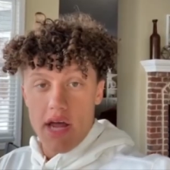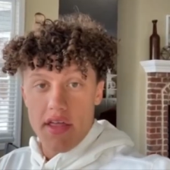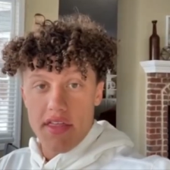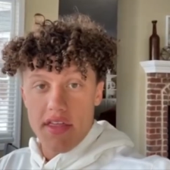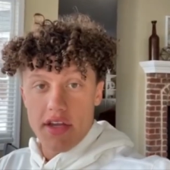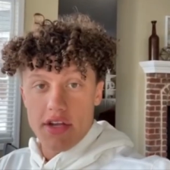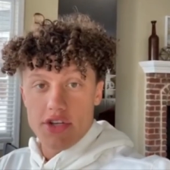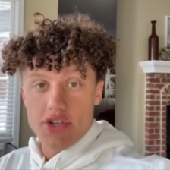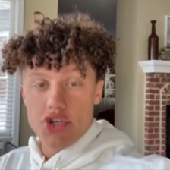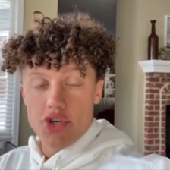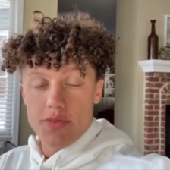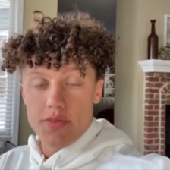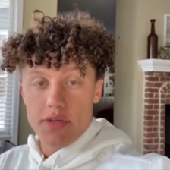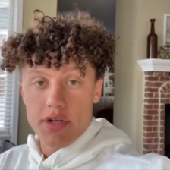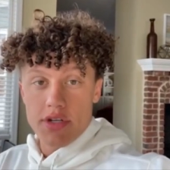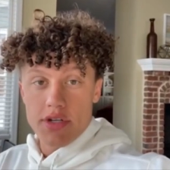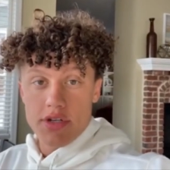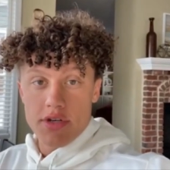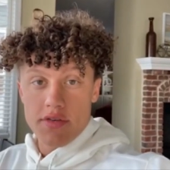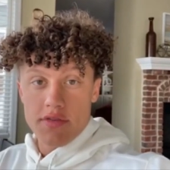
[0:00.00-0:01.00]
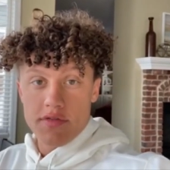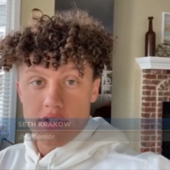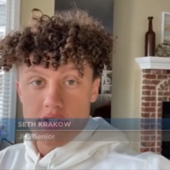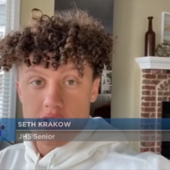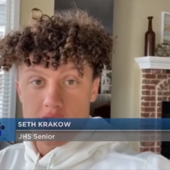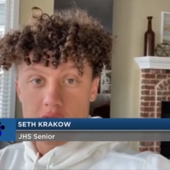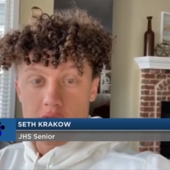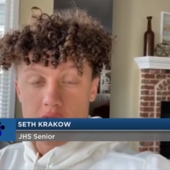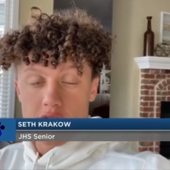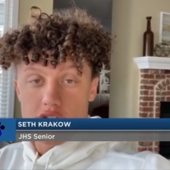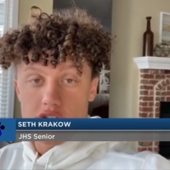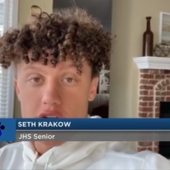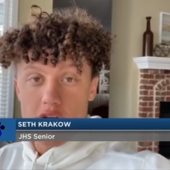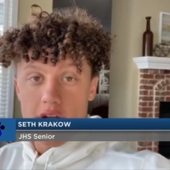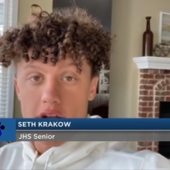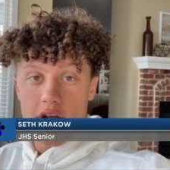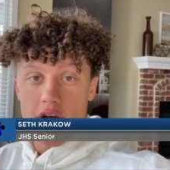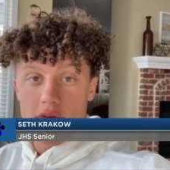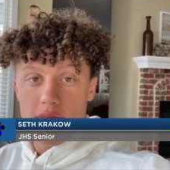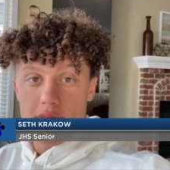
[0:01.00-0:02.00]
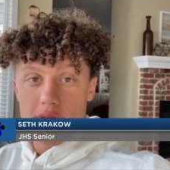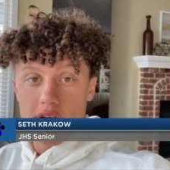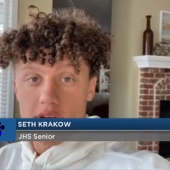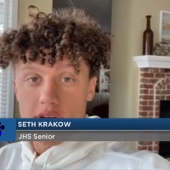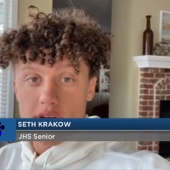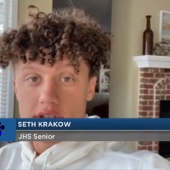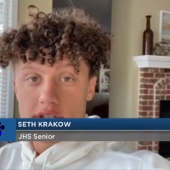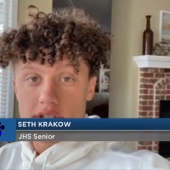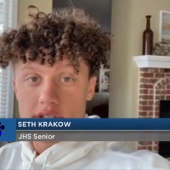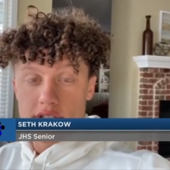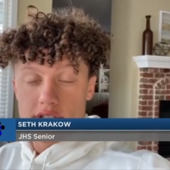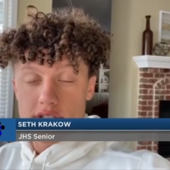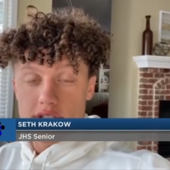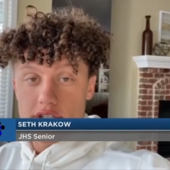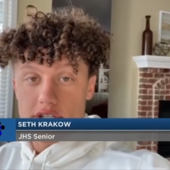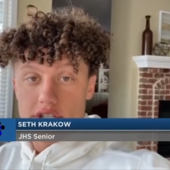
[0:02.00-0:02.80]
I think Juma deserves a student shout out because